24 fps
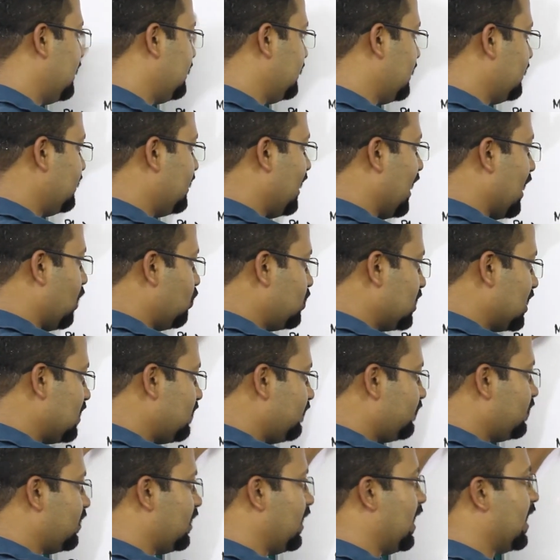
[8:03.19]
then the
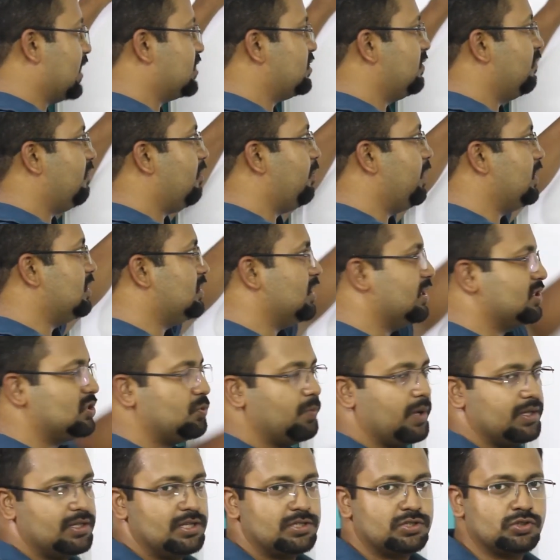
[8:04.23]
outcome of the reaction will be
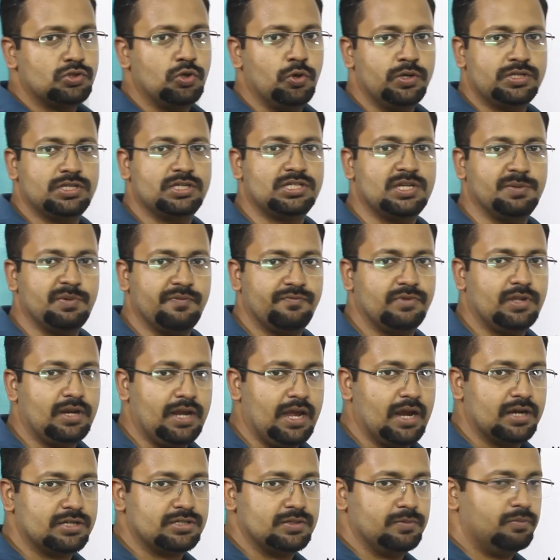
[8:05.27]
judged by the slowest step of the
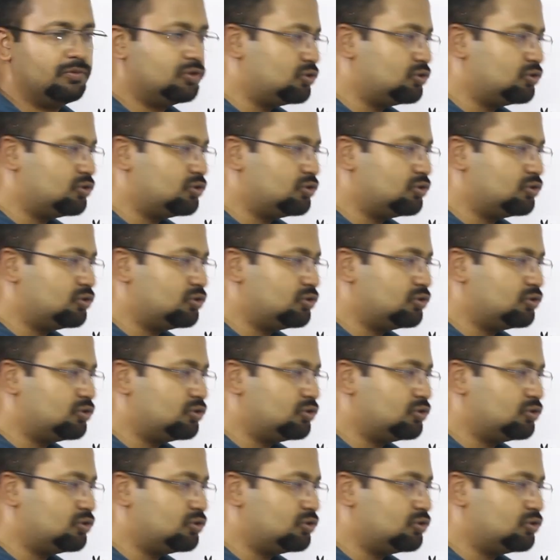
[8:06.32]
reaction.